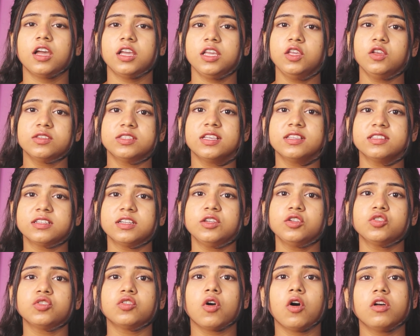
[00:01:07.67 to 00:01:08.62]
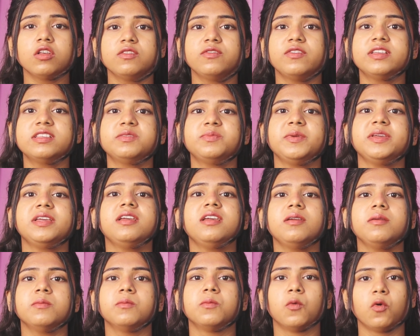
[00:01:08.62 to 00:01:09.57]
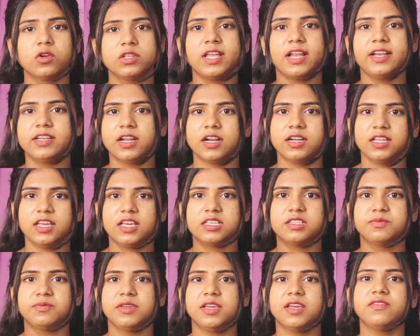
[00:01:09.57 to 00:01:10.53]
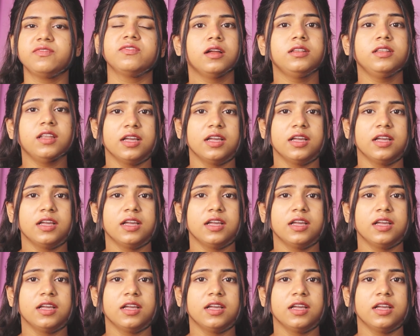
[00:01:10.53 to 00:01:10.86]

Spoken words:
Your sunscreen should always be more than 30 SPF.